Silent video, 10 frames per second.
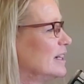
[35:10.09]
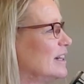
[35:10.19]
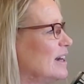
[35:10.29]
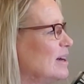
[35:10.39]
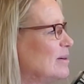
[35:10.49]

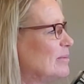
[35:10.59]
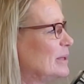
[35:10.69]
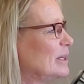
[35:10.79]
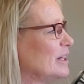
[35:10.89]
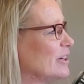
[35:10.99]

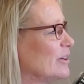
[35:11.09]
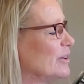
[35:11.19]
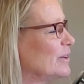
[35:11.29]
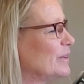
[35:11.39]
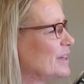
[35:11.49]

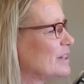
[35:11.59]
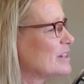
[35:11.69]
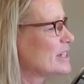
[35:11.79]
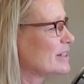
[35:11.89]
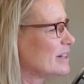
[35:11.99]
There's